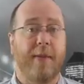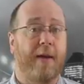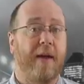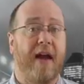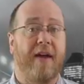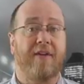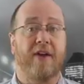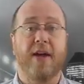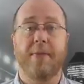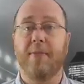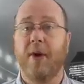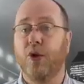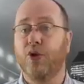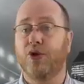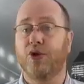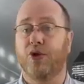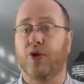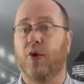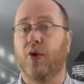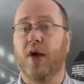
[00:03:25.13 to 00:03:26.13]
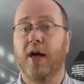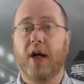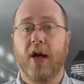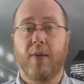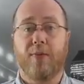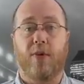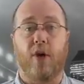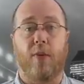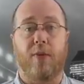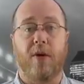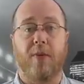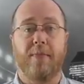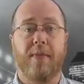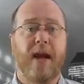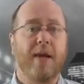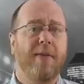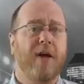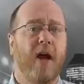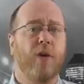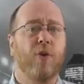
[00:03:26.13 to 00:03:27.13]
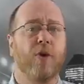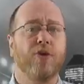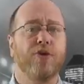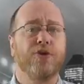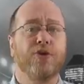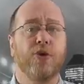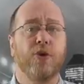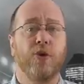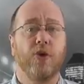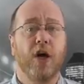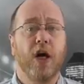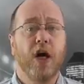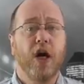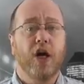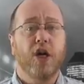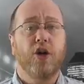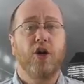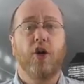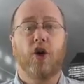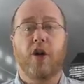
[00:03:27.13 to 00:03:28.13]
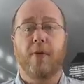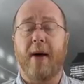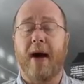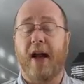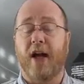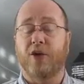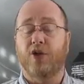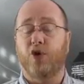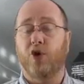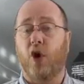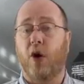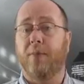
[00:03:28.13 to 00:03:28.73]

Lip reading: maybe I have an emotional problem, maybe I want to look about a